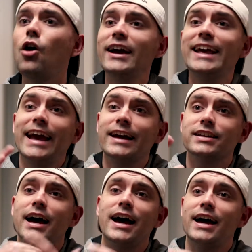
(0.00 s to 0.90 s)
Oh, I can't.
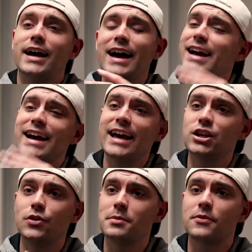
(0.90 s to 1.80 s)
I, I, I
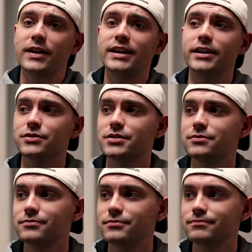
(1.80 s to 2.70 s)
can't do that. I'm afraid of needles.
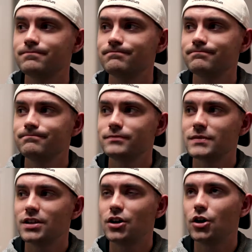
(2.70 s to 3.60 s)

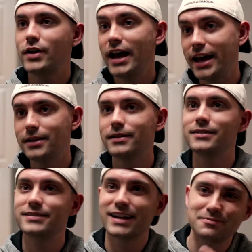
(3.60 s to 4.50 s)
Okay,
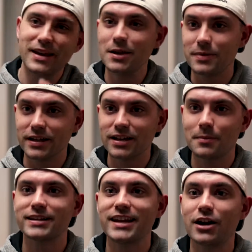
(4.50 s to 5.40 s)
maybe.
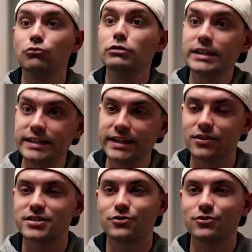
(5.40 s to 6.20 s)
I'm like, they're not really needles.